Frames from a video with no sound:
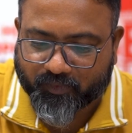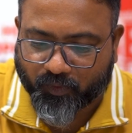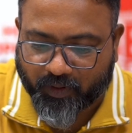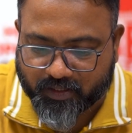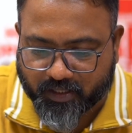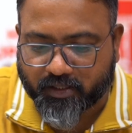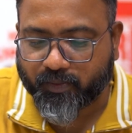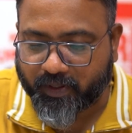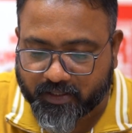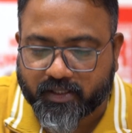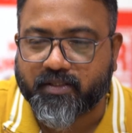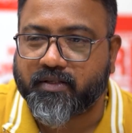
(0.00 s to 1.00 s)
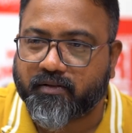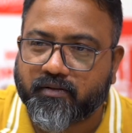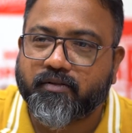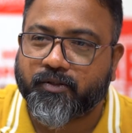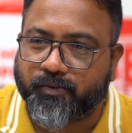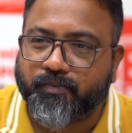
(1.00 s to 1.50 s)
Well said, sir.
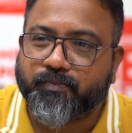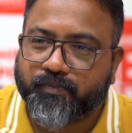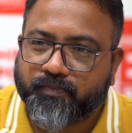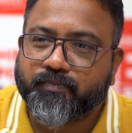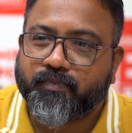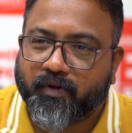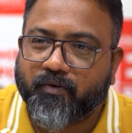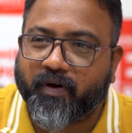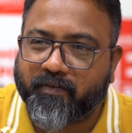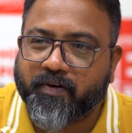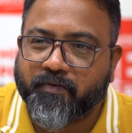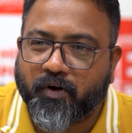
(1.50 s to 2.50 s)
True. Why we have